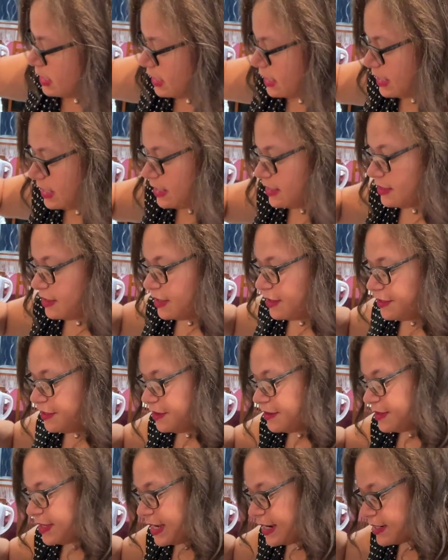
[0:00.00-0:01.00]
in the
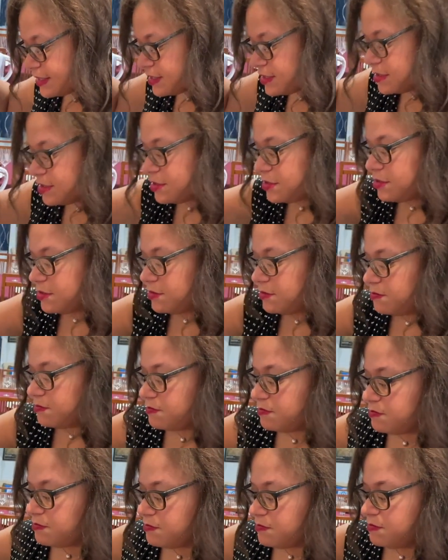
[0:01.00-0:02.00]
next
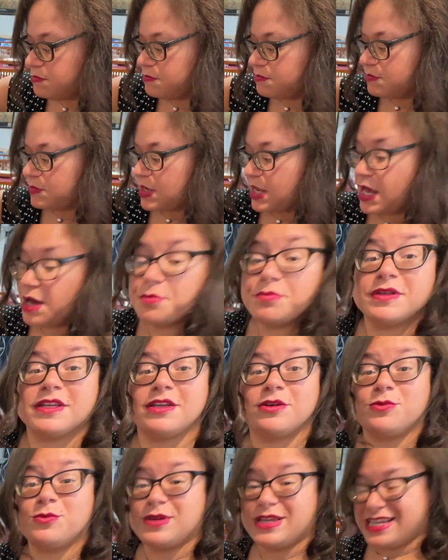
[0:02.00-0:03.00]
couple
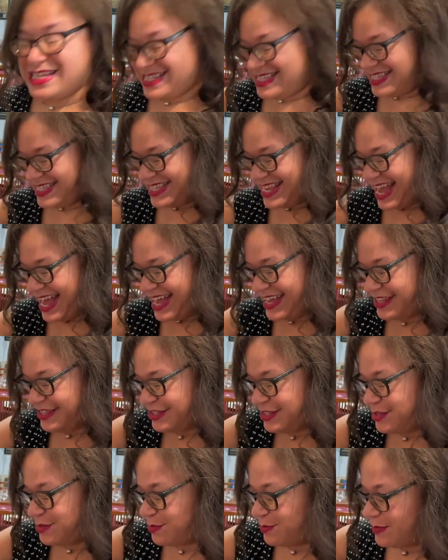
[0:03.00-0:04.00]
of weeks
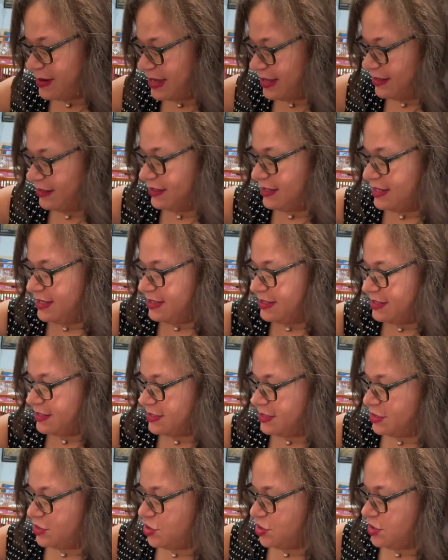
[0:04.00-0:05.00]
as well, in
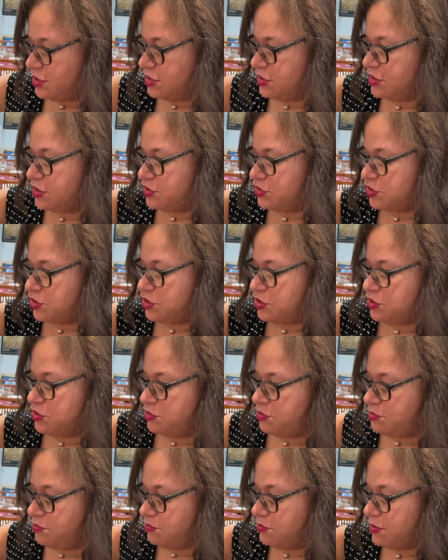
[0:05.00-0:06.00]
addition
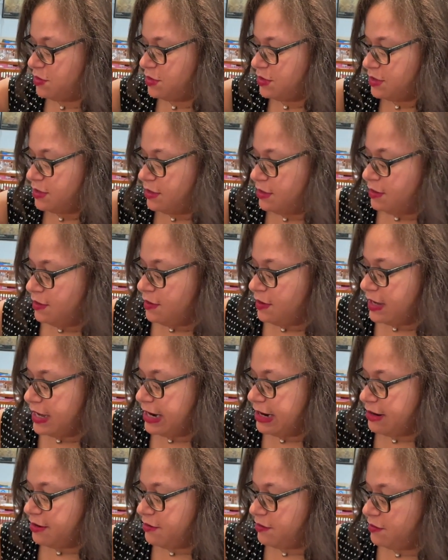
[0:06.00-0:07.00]
to
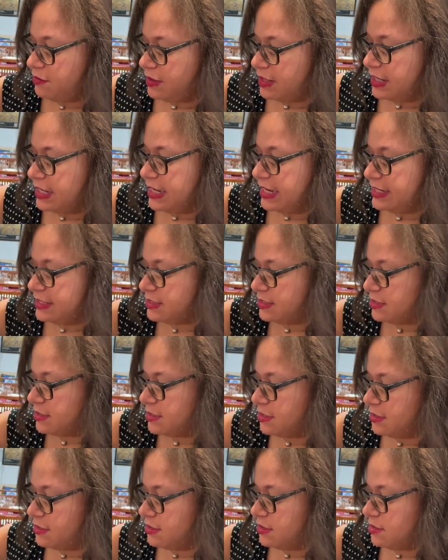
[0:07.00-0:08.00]
our
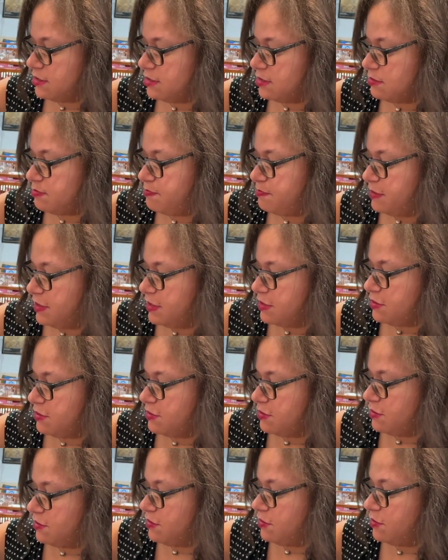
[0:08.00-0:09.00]
guest
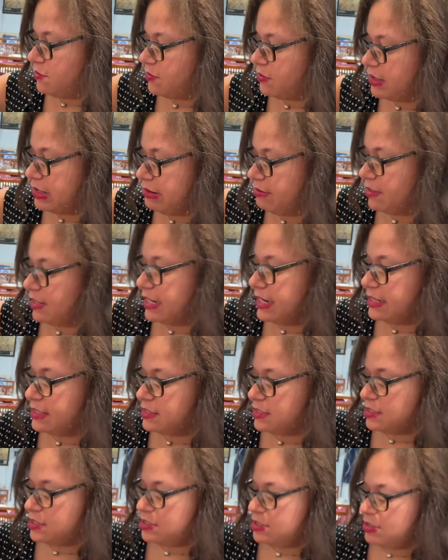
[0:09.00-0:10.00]
speaker or our
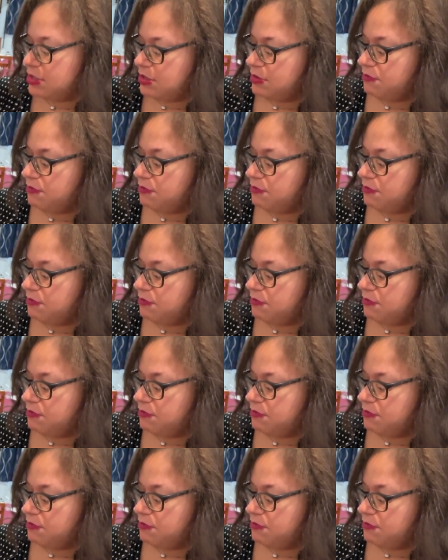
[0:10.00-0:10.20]
guest